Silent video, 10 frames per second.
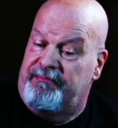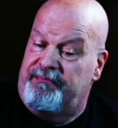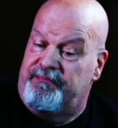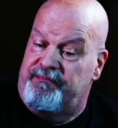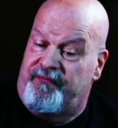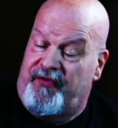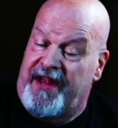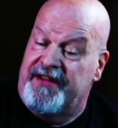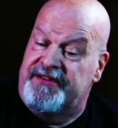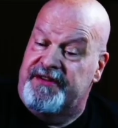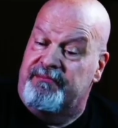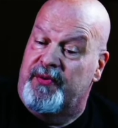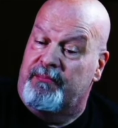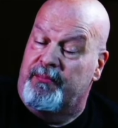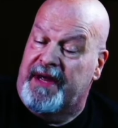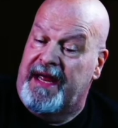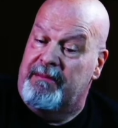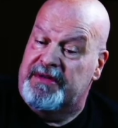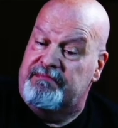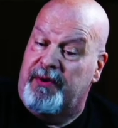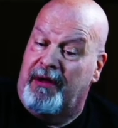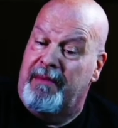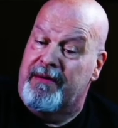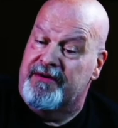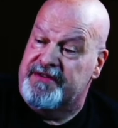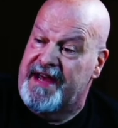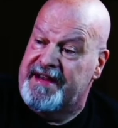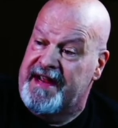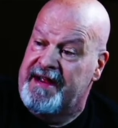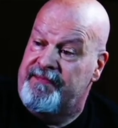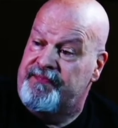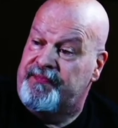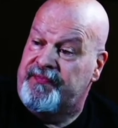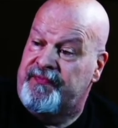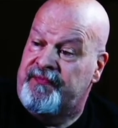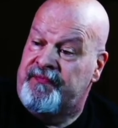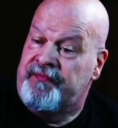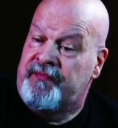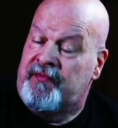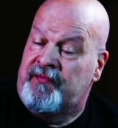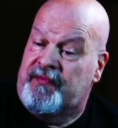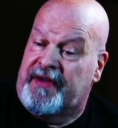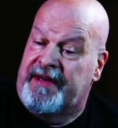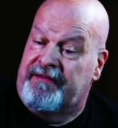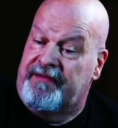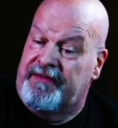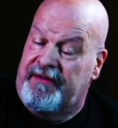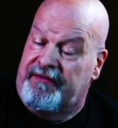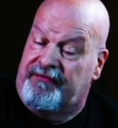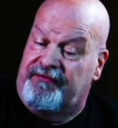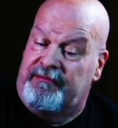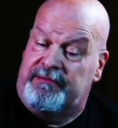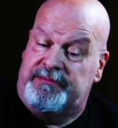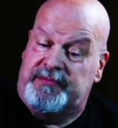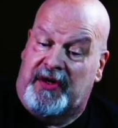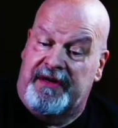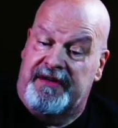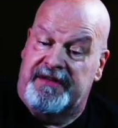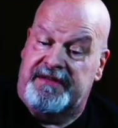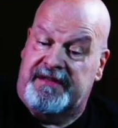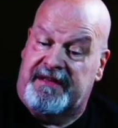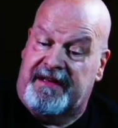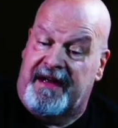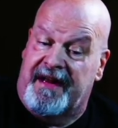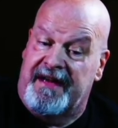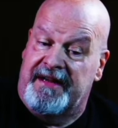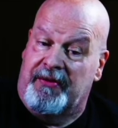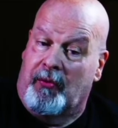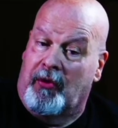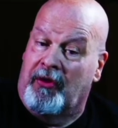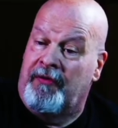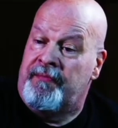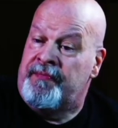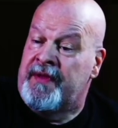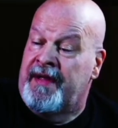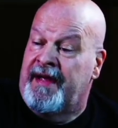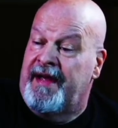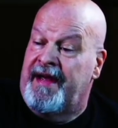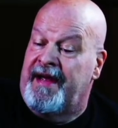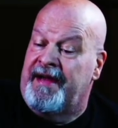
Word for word: friends that became his pallbearers that day. Kind of just got into the role, and